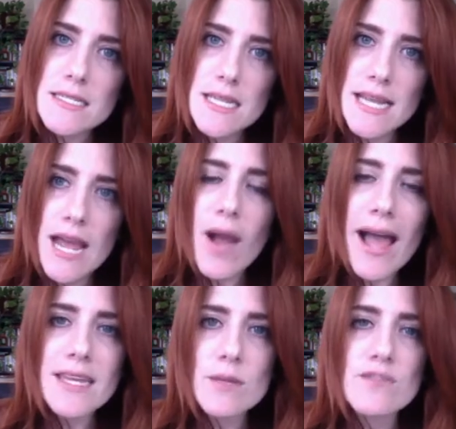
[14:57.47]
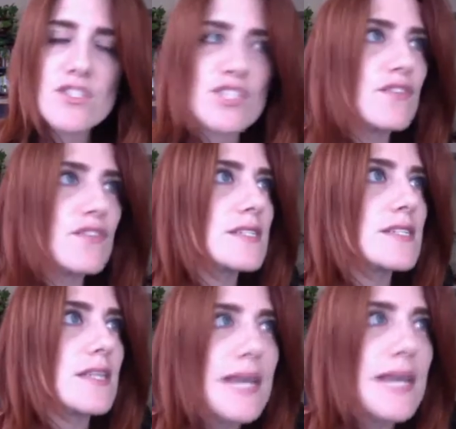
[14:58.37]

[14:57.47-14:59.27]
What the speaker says: and how I can be of service to them.